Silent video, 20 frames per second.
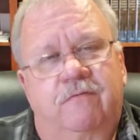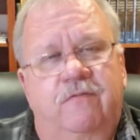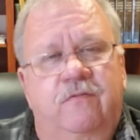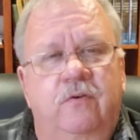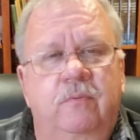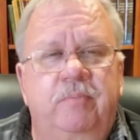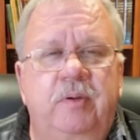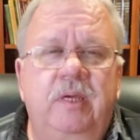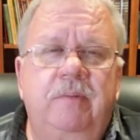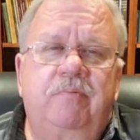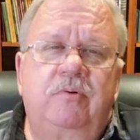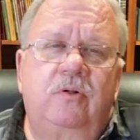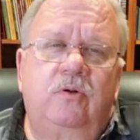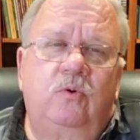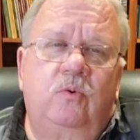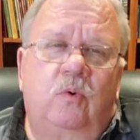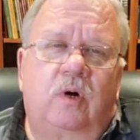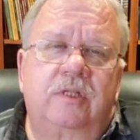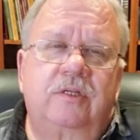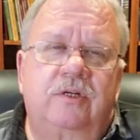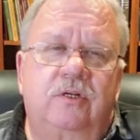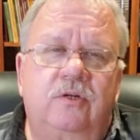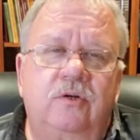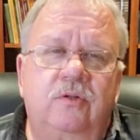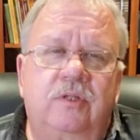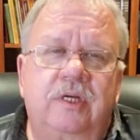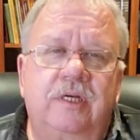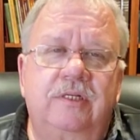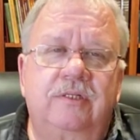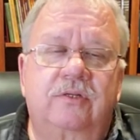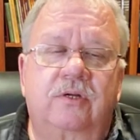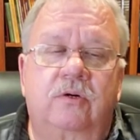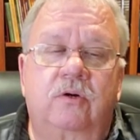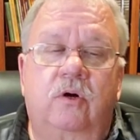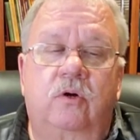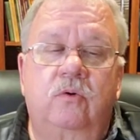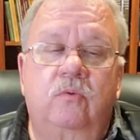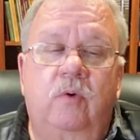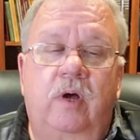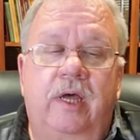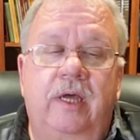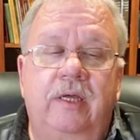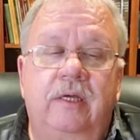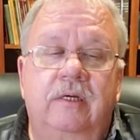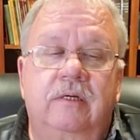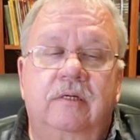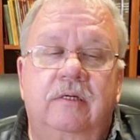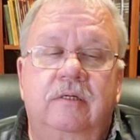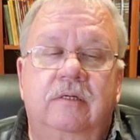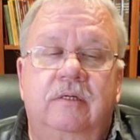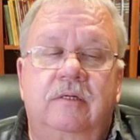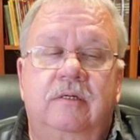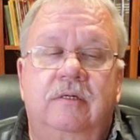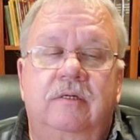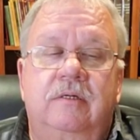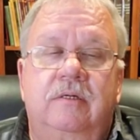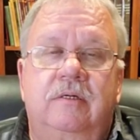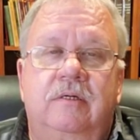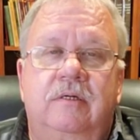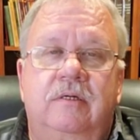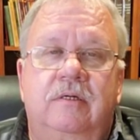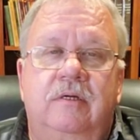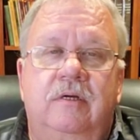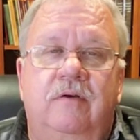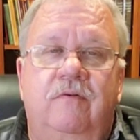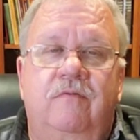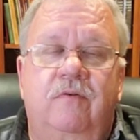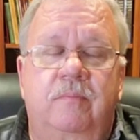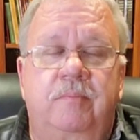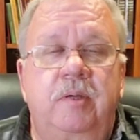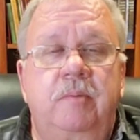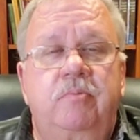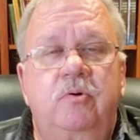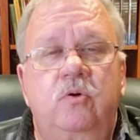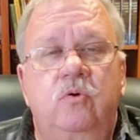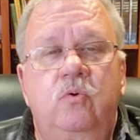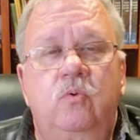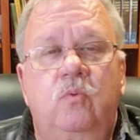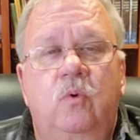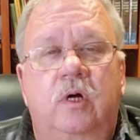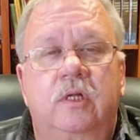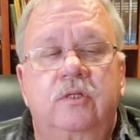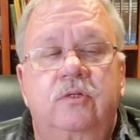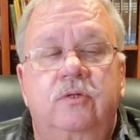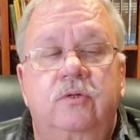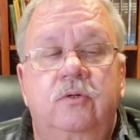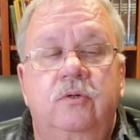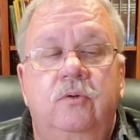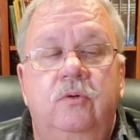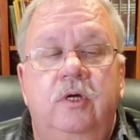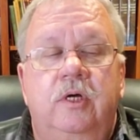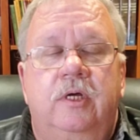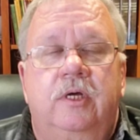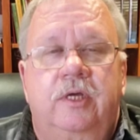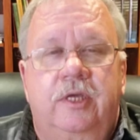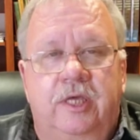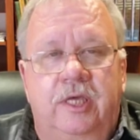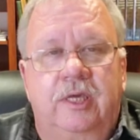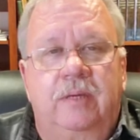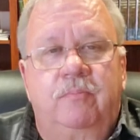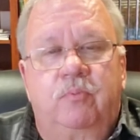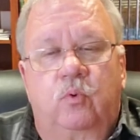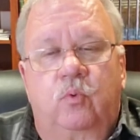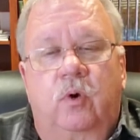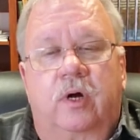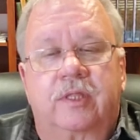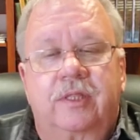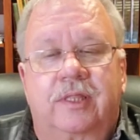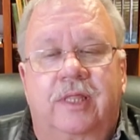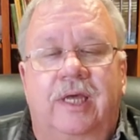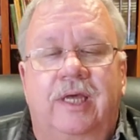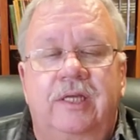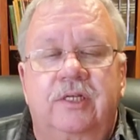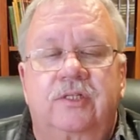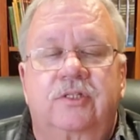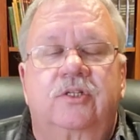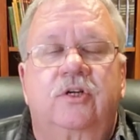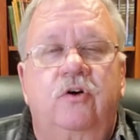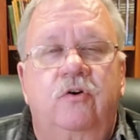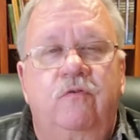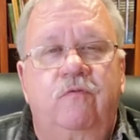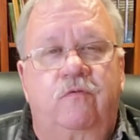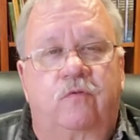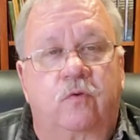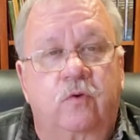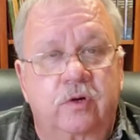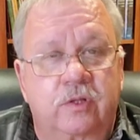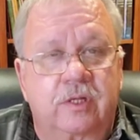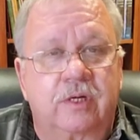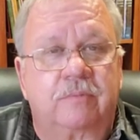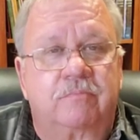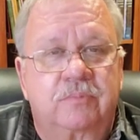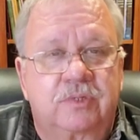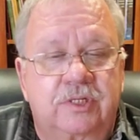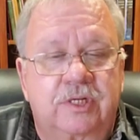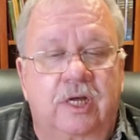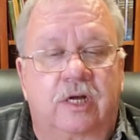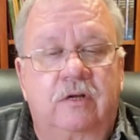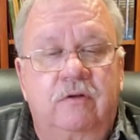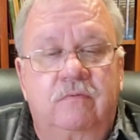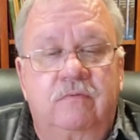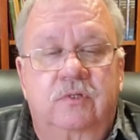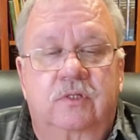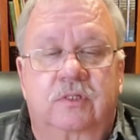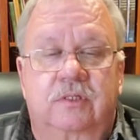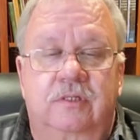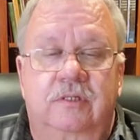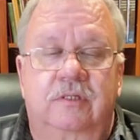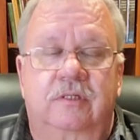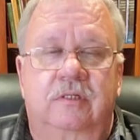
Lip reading: For people who want to do things their own way, for people who want to keep what they sow for themselves,